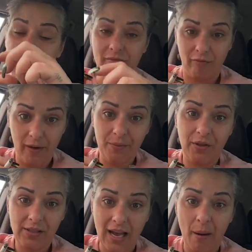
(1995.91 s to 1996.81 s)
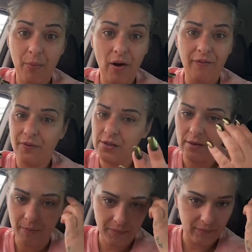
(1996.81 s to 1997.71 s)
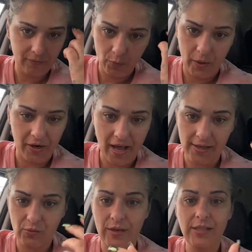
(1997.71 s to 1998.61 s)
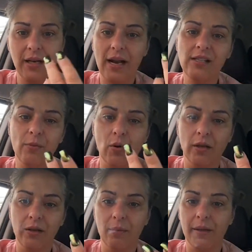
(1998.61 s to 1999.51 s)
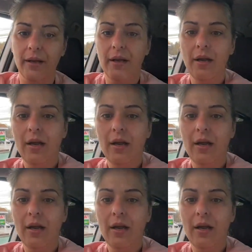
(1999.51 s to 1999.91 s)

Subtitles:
I rip the top off for some weird ass reason, and I smoke a little bit.